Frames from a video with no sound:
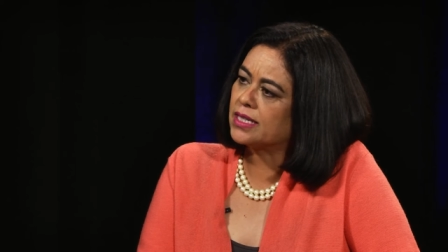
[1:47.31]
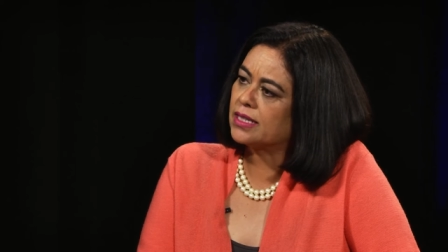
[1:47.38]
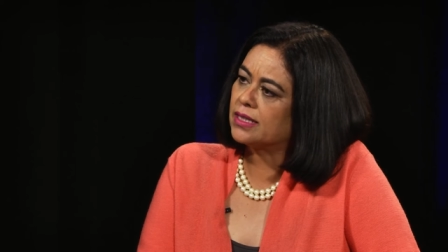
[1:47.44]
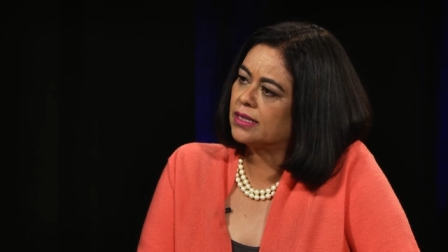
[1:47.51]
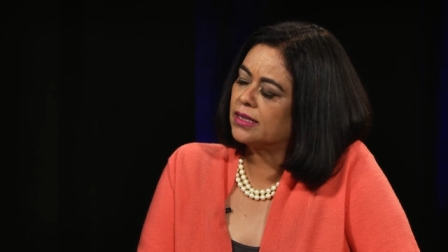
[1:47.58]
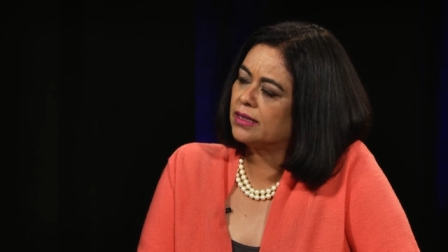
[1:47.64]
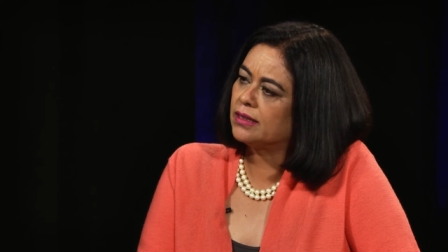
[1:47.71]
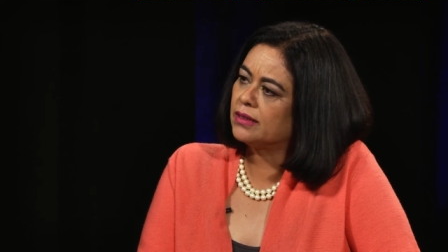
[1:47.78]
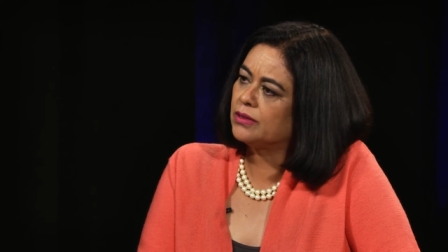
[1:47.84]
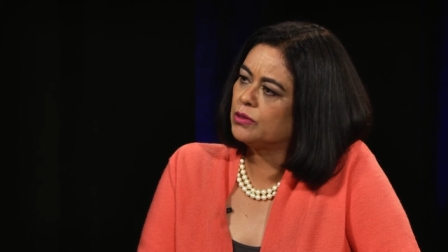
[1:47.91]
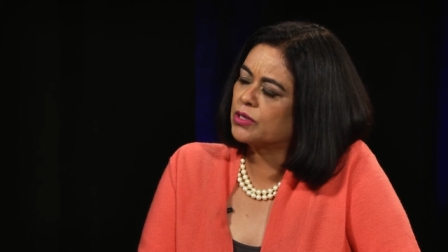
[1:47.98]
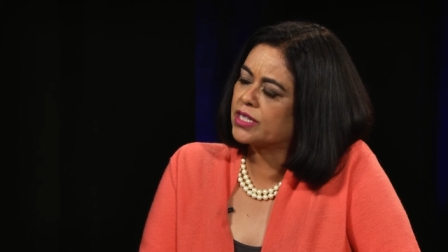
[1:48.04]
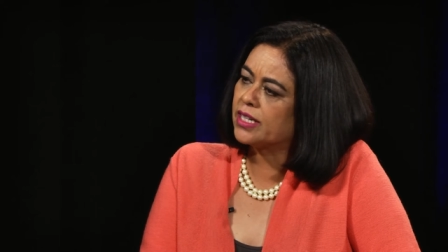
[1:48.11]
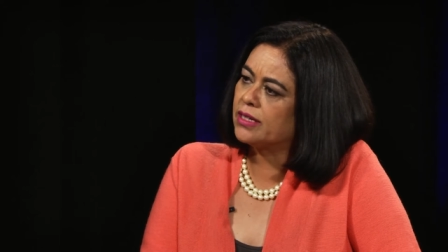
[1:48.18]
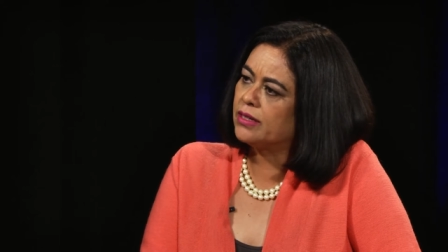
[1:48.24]
Uh, you
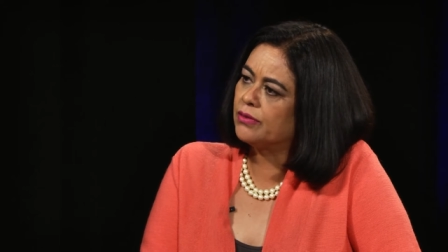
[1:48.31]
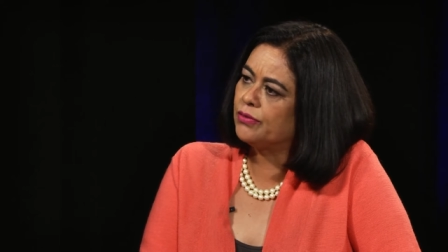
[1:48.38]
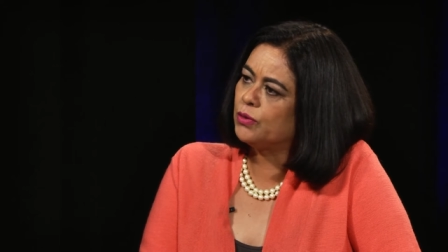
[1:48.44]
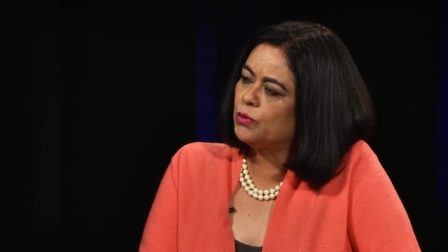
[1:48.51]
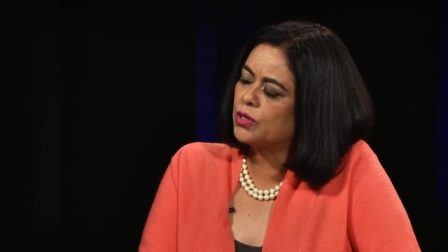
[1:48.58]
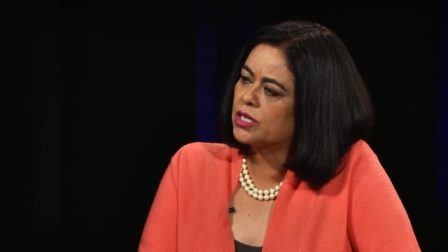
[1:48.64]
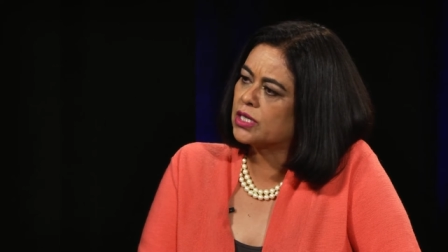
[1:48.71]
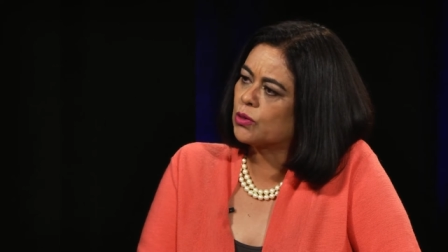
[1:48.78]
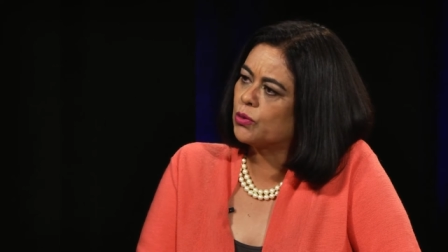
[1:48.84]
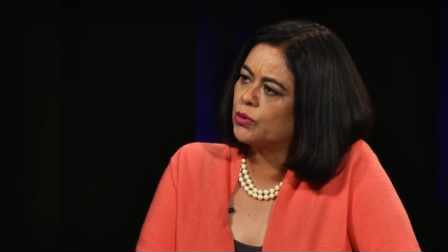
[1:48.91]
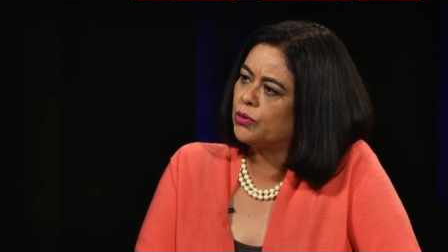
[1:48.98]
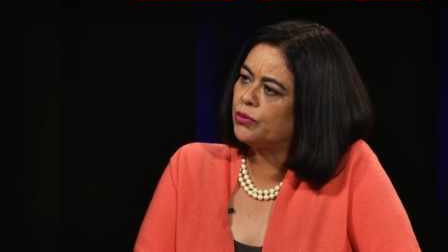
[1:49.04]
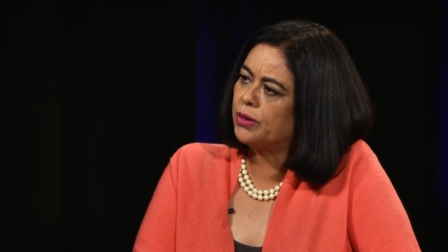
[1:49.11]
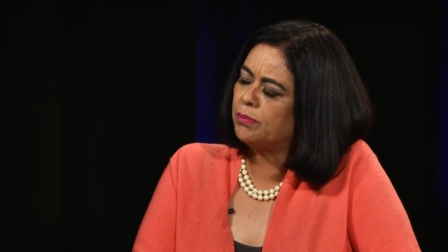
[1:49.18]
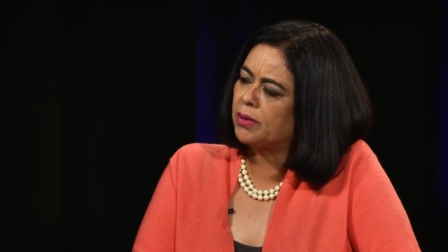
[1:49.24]
said a few years ago
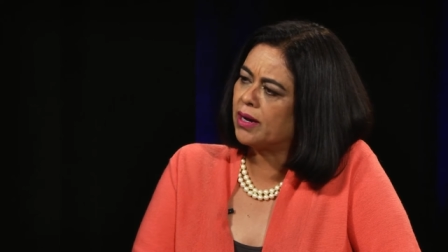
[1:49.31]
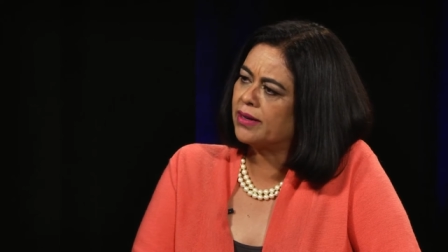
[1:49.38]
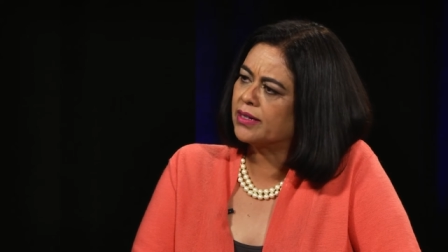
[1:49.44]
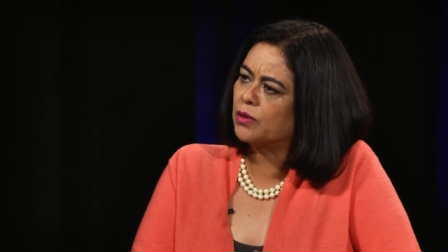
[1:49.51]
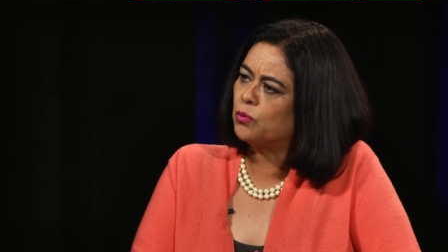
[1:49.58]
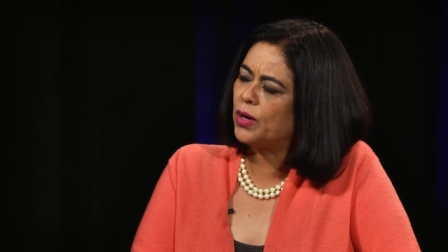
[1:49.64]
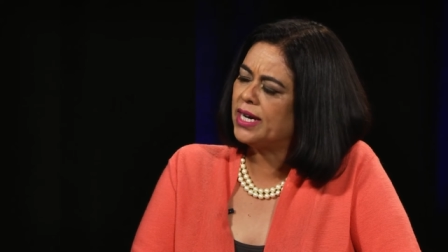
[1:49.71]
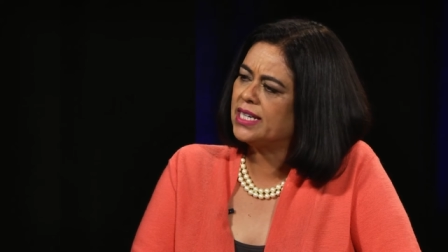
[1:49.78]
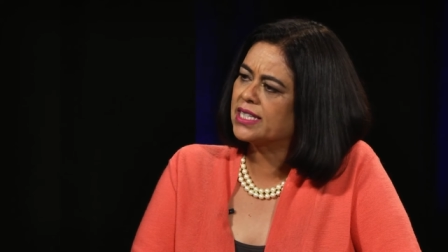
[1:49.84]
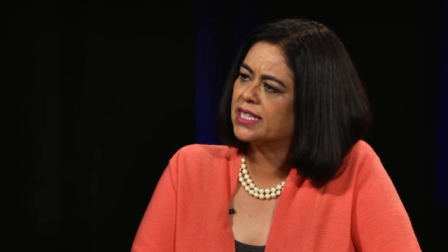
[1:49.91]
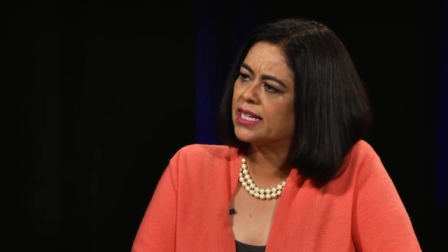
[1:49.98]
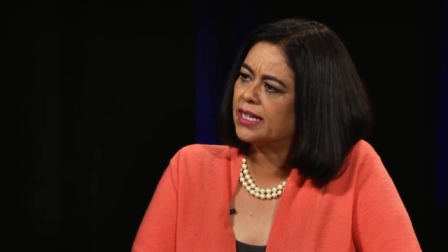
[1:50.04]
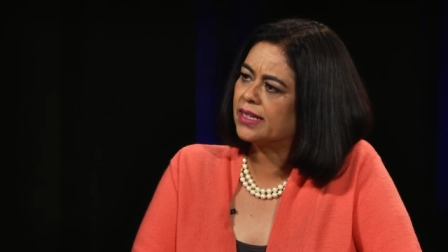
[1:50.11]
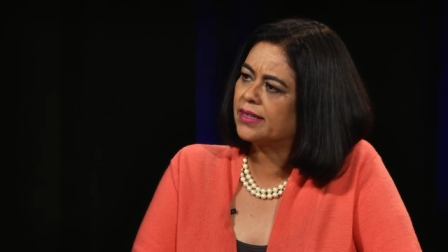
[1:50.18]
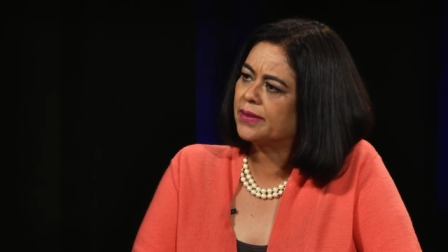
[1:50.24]
you replanted. Why is
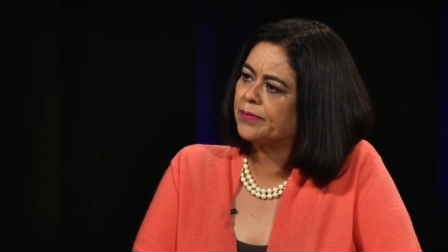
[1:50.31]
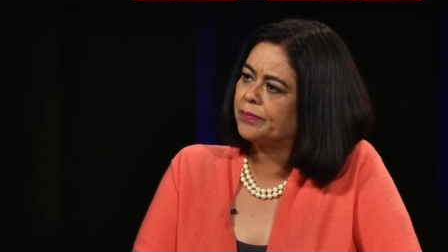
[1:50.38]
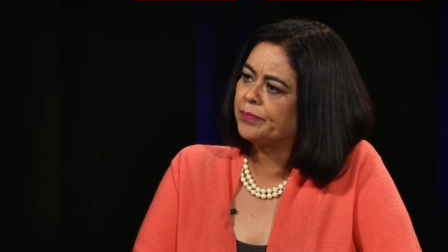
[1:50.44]
that?